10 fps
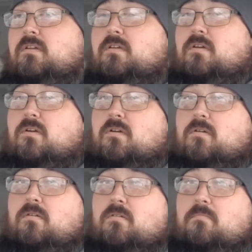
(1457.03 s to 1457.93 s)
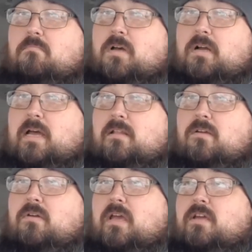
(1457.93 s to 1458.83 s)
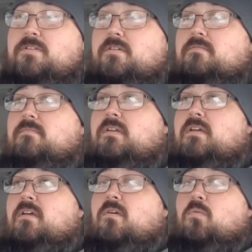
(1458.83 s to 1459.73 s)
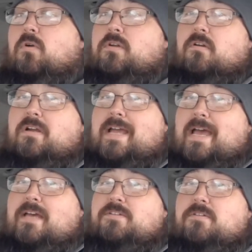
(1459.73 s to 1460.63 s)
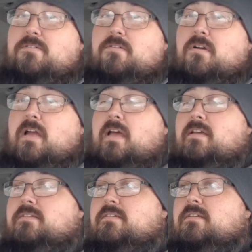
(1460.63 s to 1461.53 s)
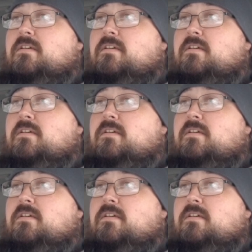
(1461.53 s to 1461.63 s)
your bug out location, where your caches are at,